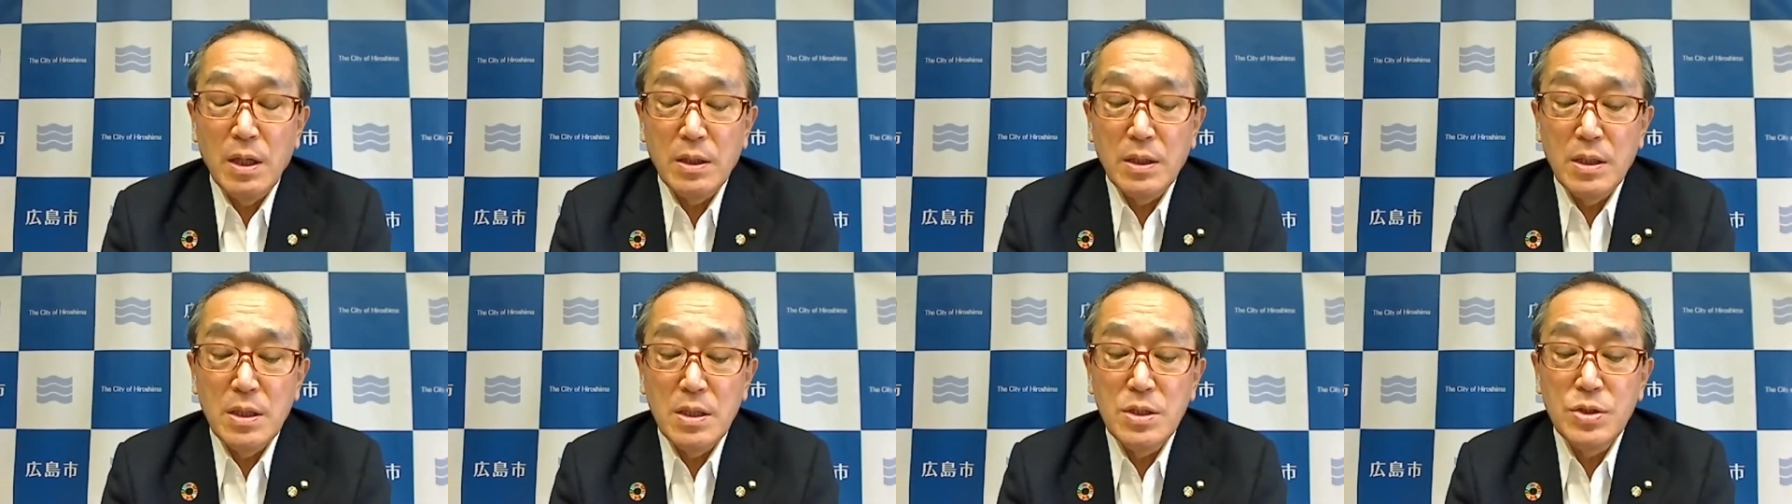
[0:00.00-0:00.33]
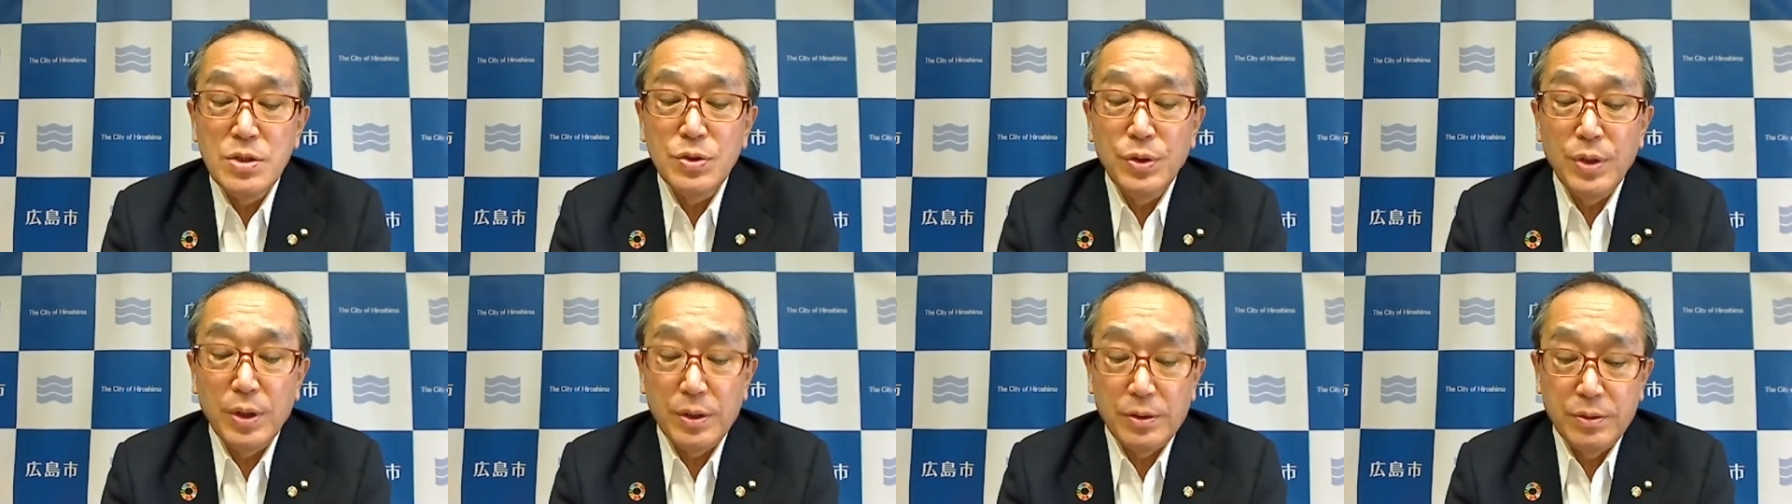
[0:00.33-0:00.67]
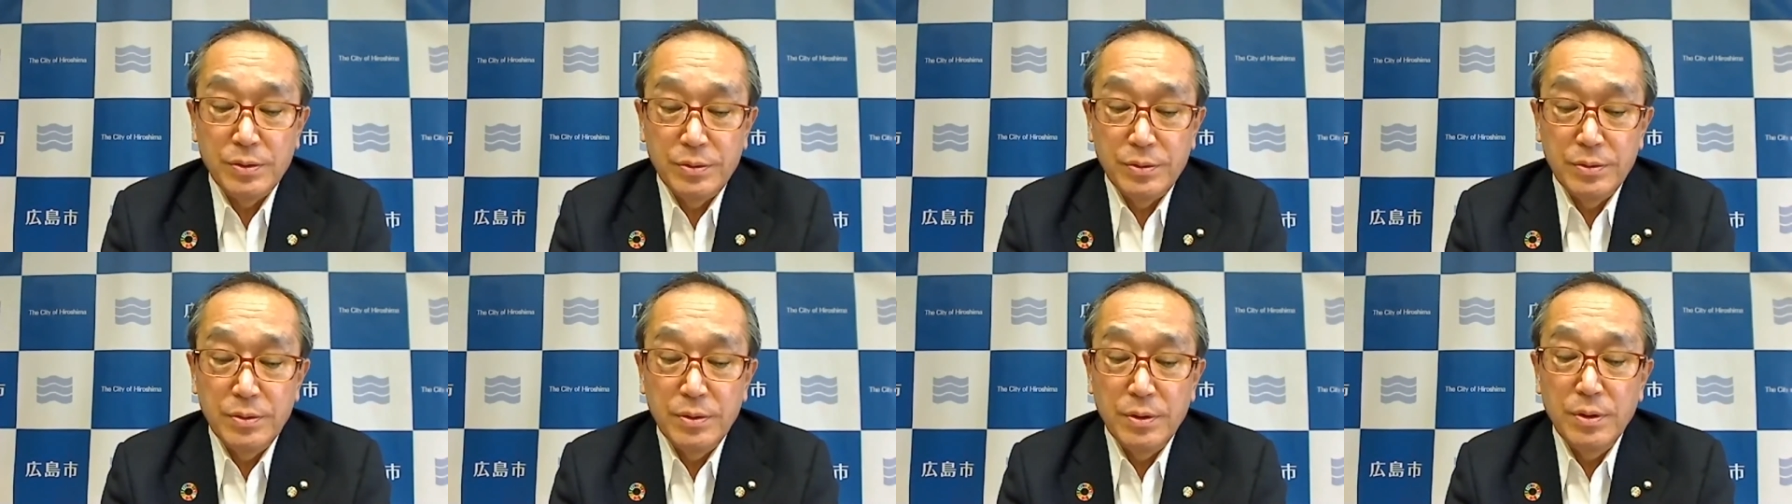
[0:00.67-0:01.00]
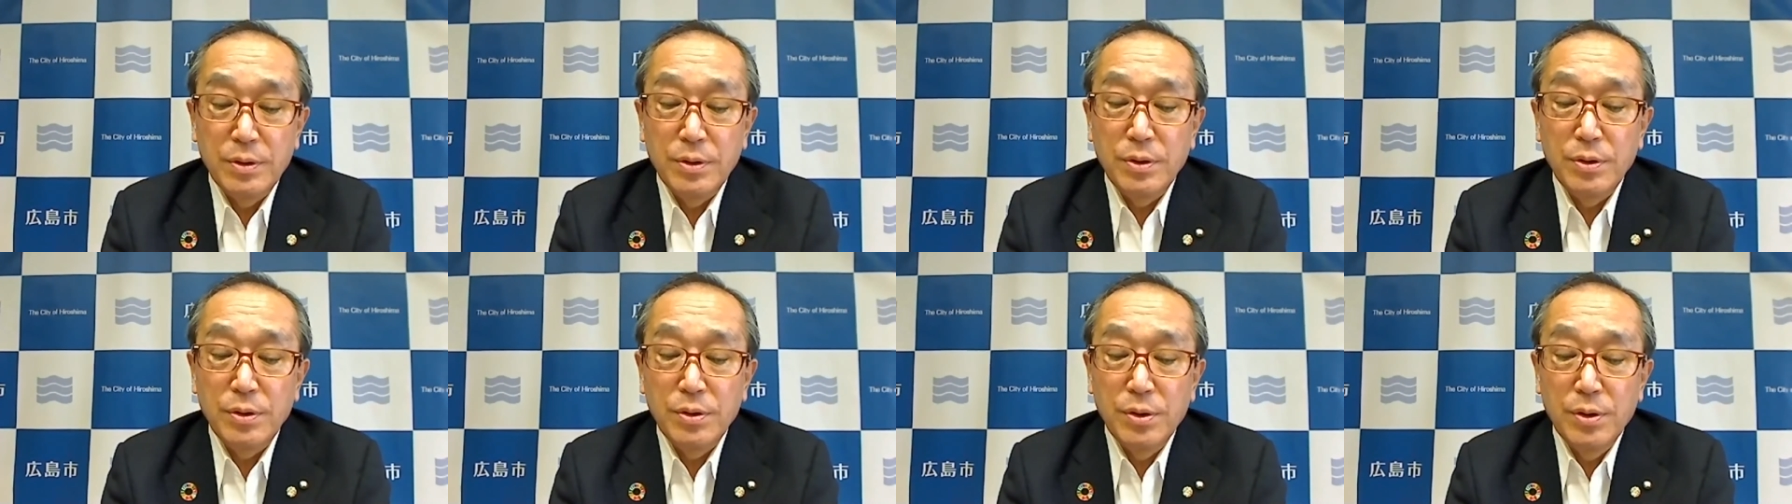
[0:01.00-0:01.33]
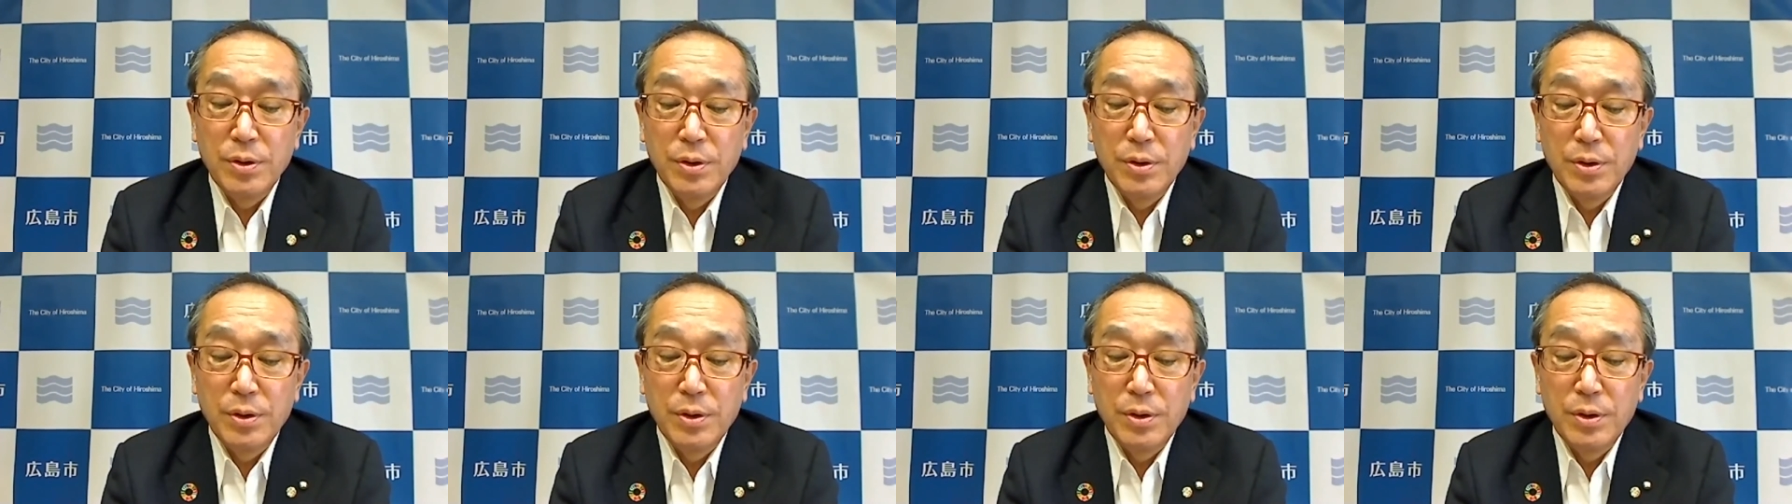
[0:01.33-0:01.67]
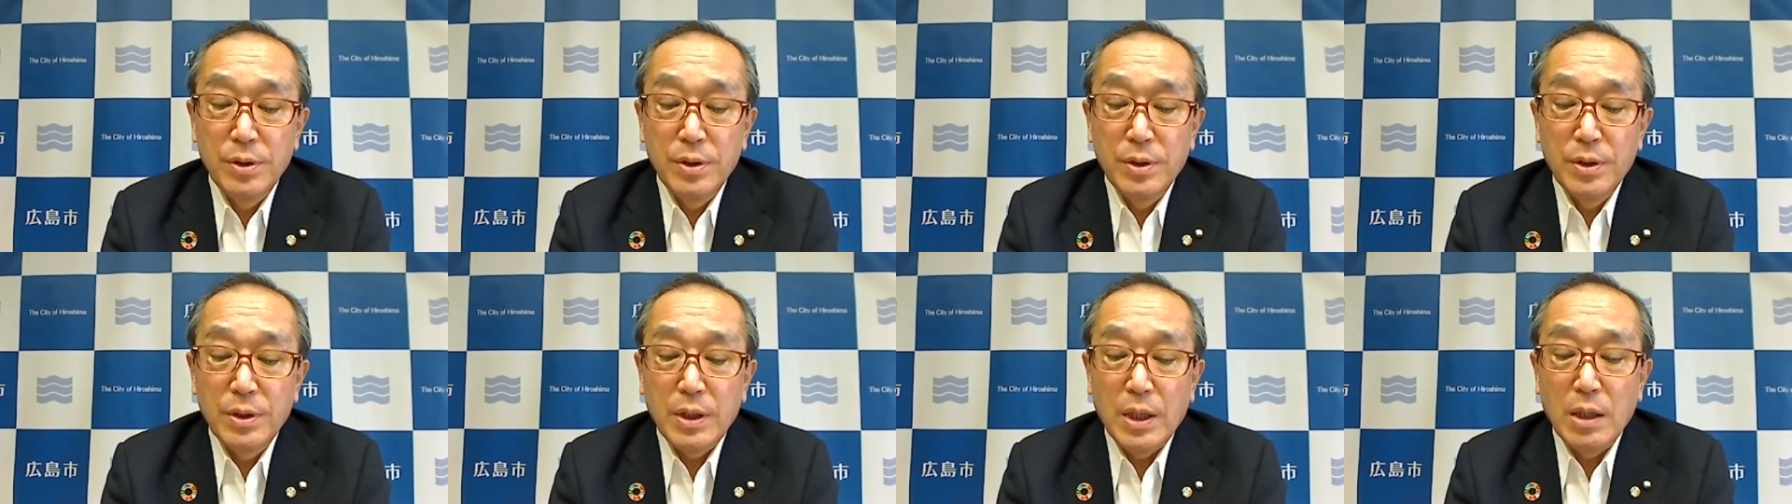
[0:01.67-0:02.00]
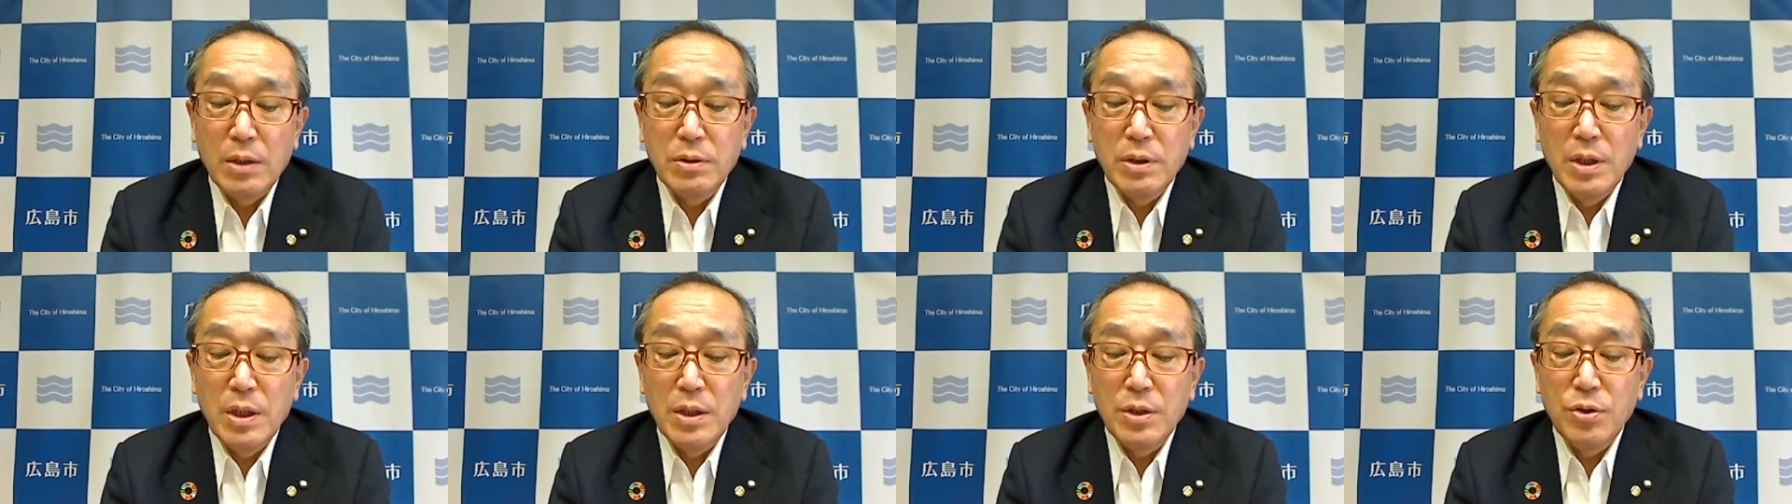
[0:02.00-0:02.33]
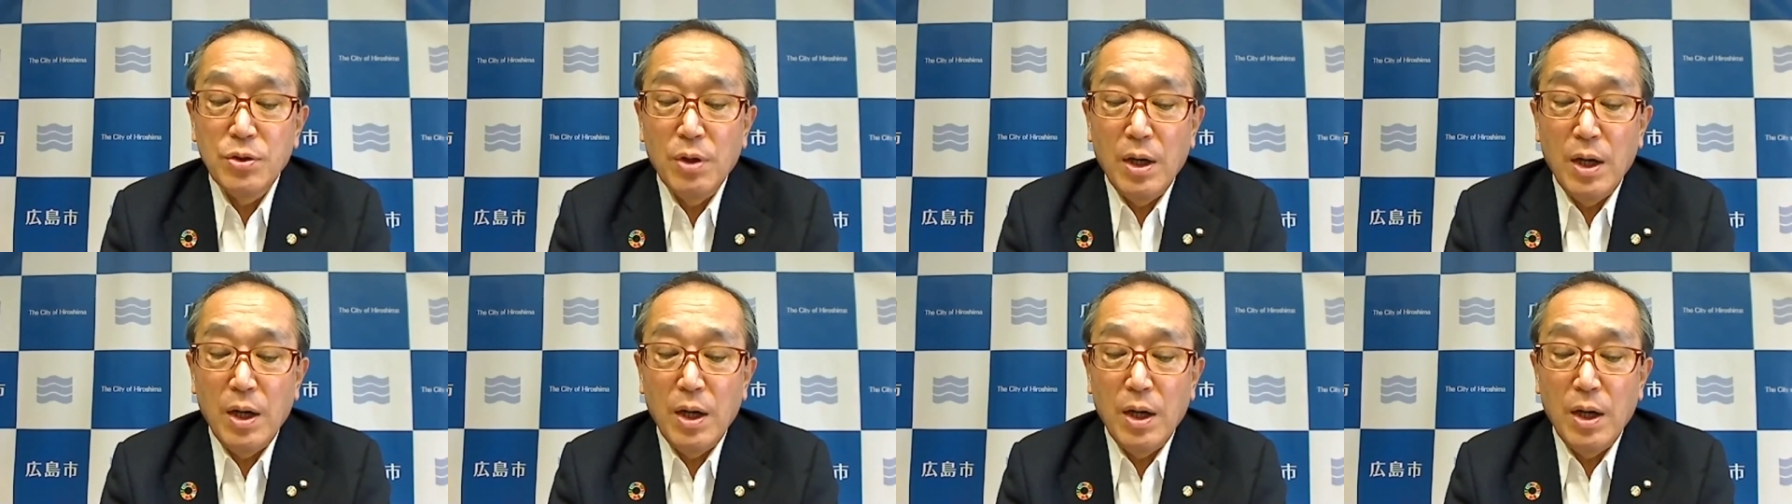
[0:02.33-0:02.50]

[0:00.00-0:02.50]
The Treaty on the Prohibition of Nuclear Weapons,